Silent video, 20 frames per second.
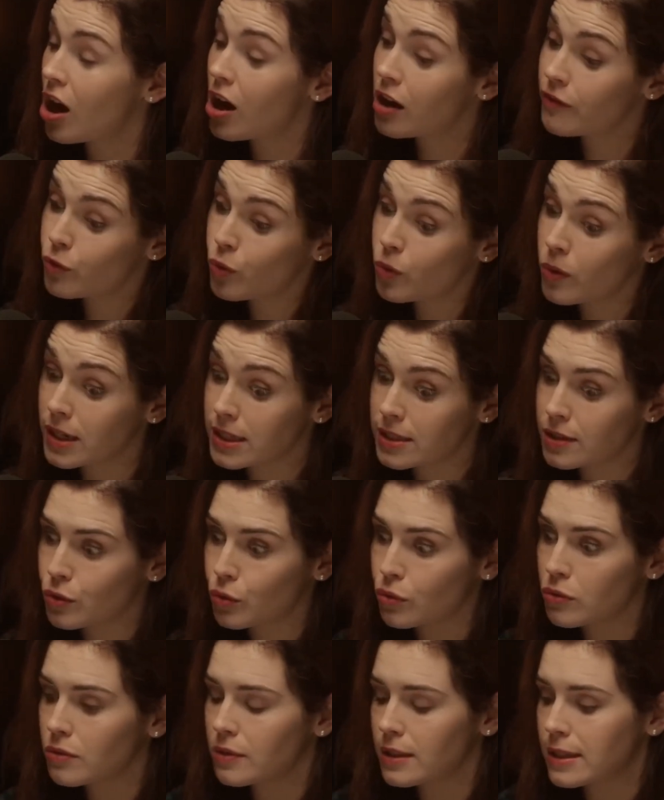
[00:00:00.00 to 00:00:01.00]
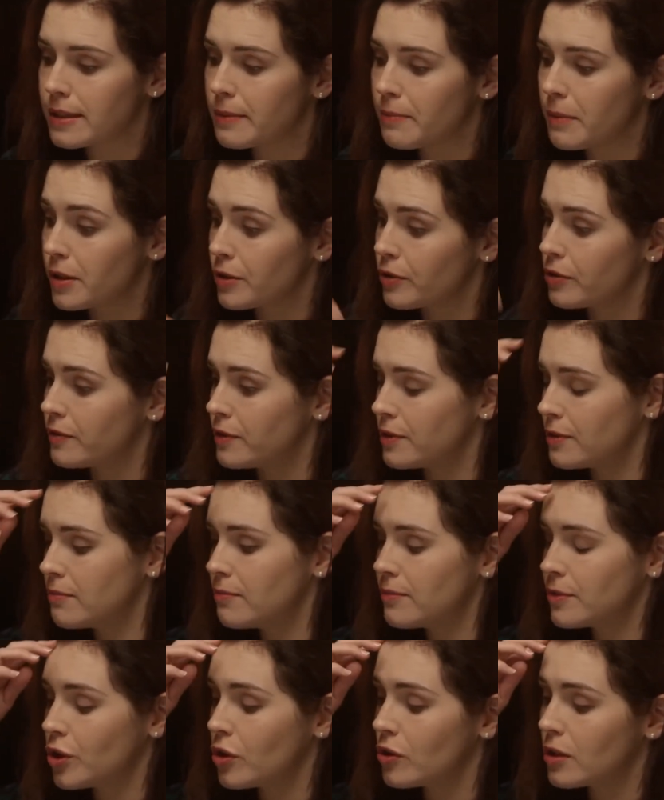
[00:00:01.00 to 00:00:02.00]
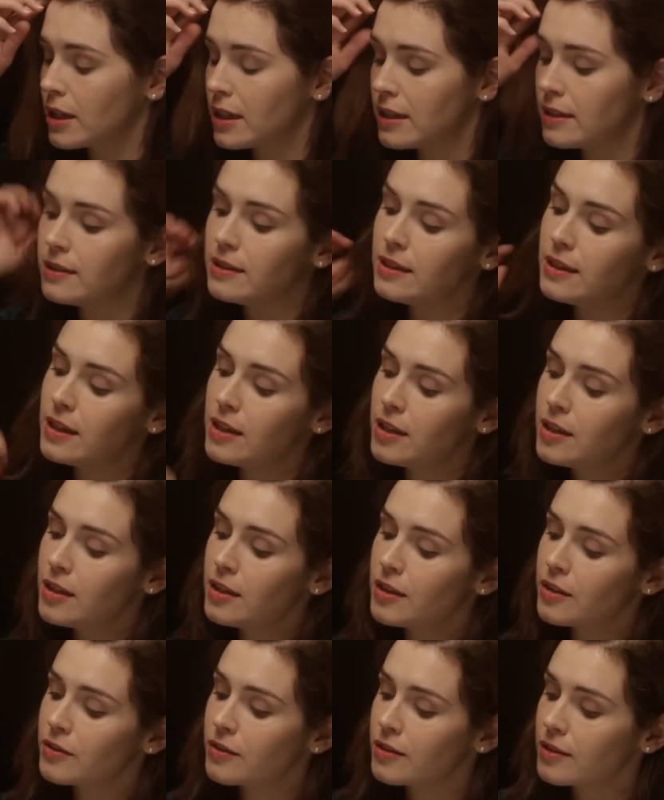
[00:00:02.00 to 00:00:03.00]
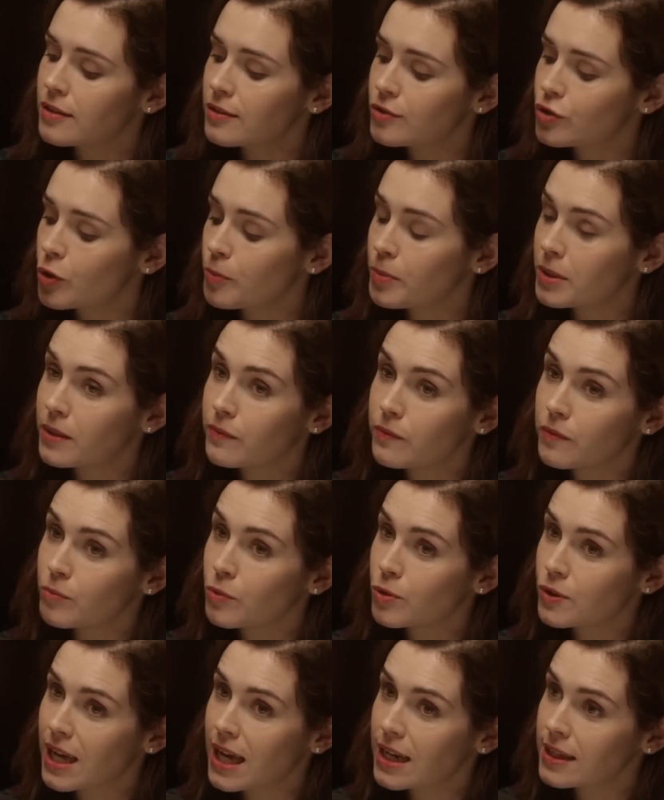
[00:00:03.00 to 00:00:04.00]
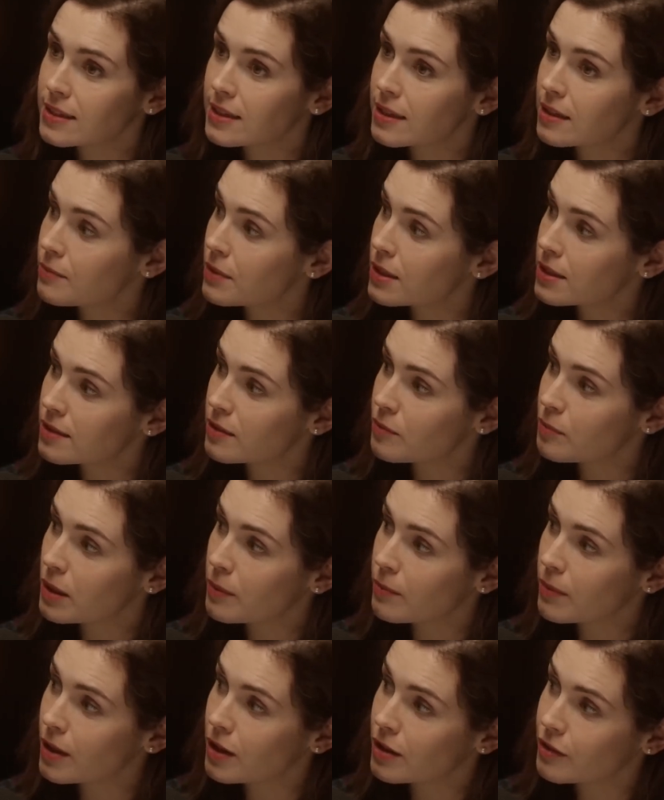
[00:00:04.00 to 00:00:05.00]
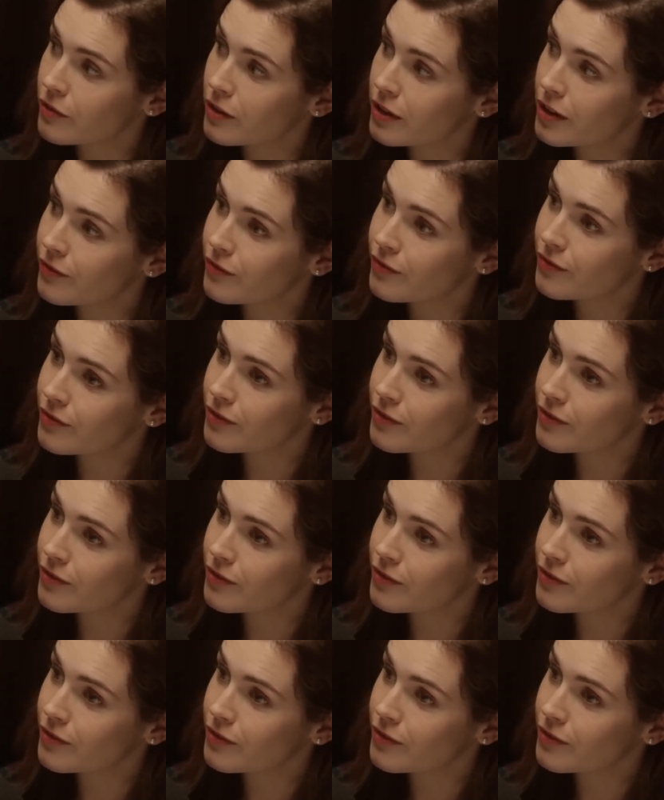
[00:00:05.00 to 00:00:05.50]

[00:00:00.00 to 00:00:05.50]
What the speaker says: I've always thought, as the mother of a toddler, that drop in infant mortality must have been part of it.